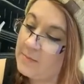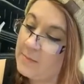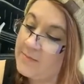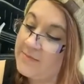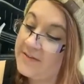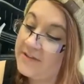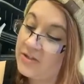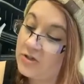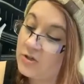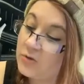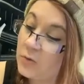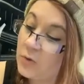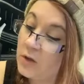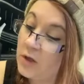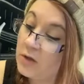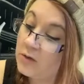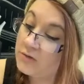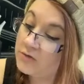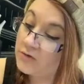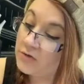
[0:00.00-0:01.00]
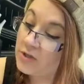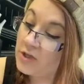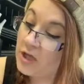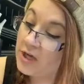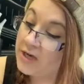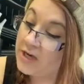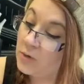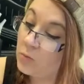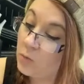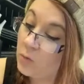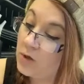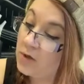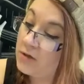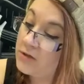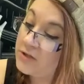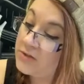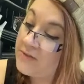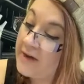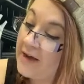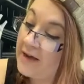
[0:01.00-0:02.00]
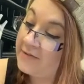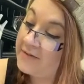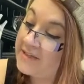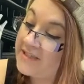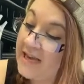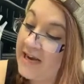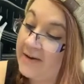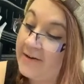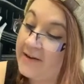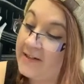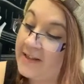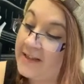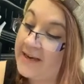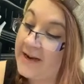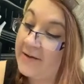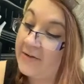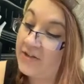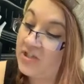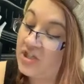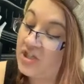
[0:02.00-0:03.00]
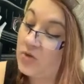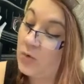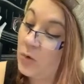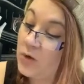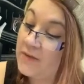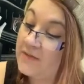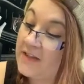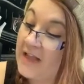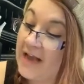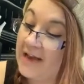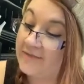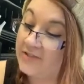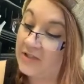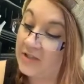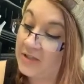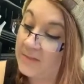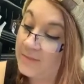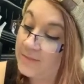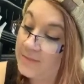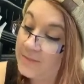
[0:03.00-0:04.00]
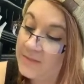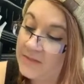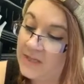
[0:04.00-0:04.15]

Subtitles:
Professor Trelawney whirled around as Harry let out a snort of laughter.